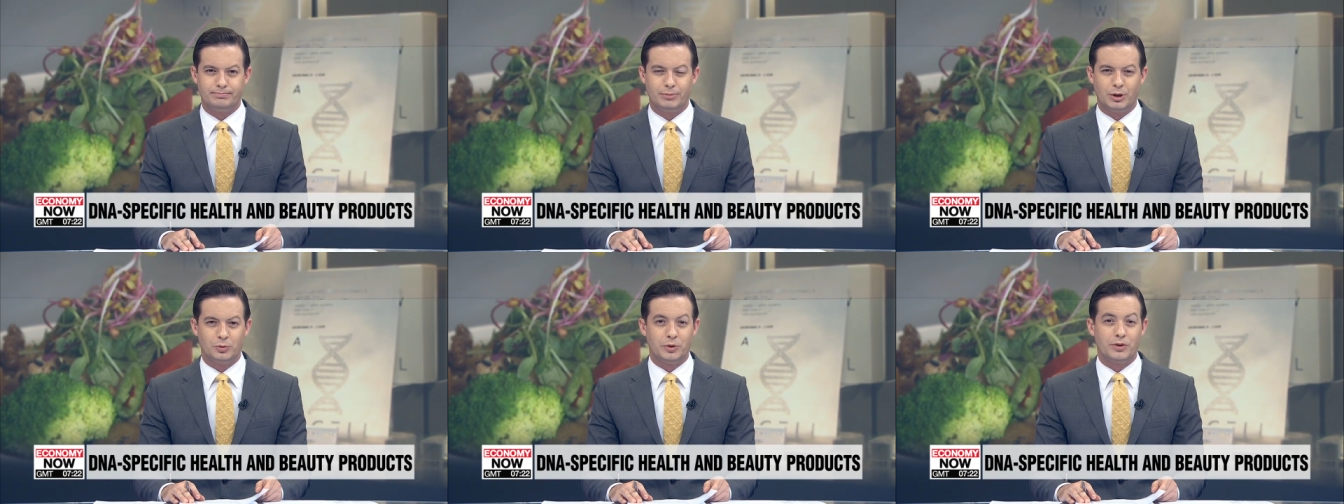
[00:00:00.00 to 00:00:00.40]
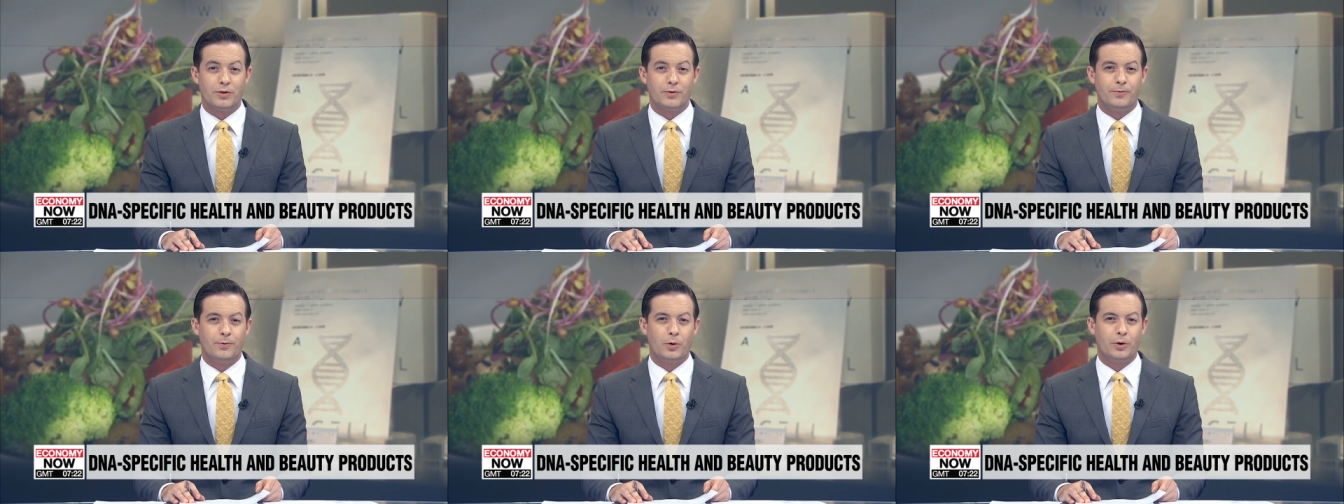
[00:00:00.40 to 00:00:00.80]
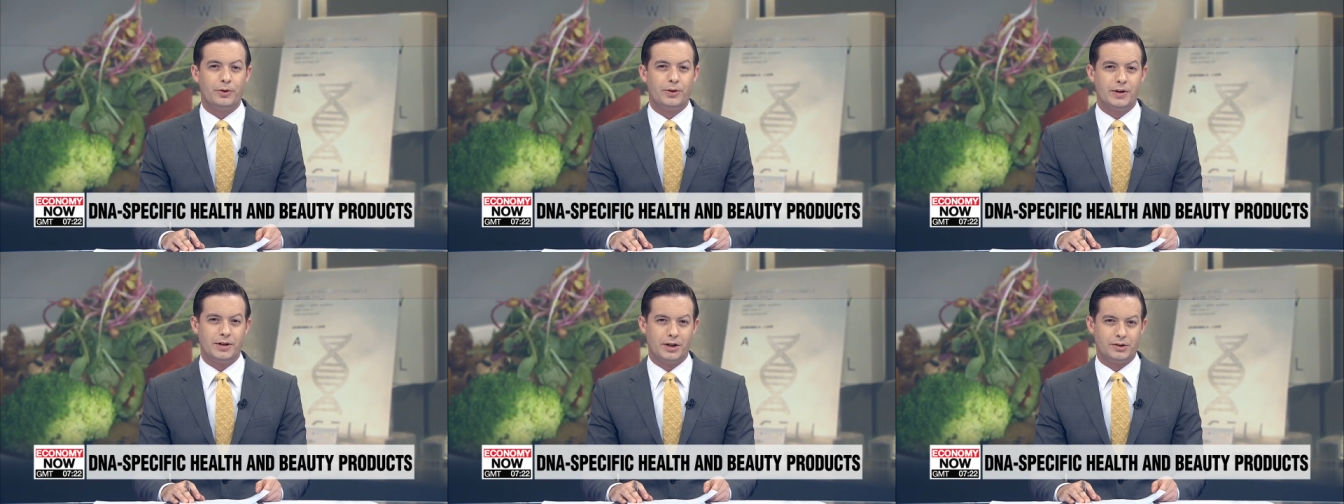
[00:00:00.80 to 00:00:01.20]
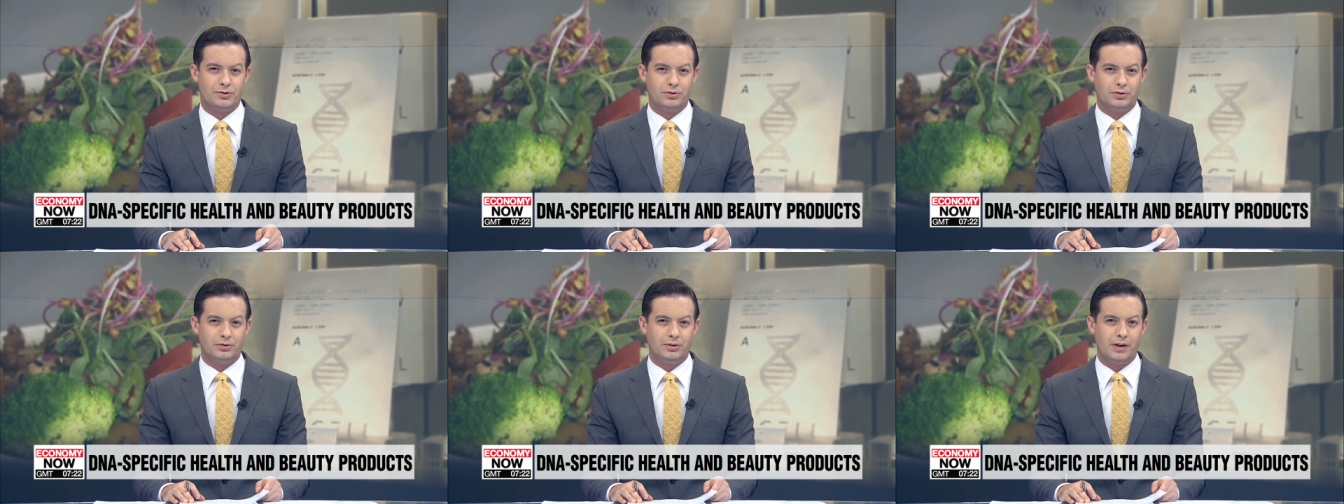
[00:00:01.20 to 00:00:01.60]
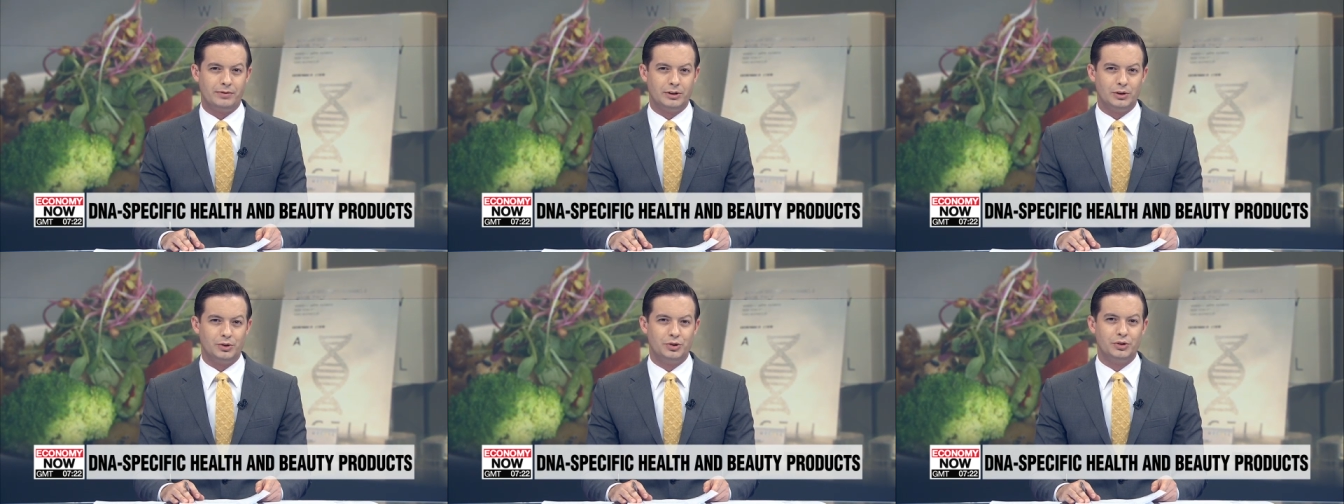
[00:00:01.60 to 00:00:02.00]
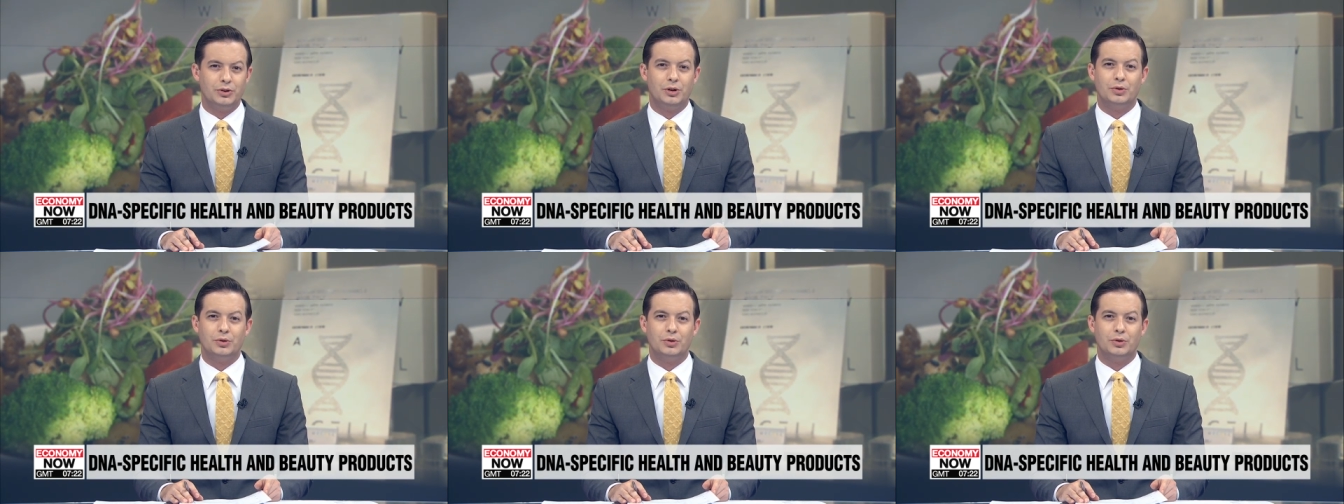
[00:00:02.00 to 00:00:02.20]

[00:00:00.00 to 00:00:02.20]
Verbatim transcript: But with the Fourth Industrial Revolution,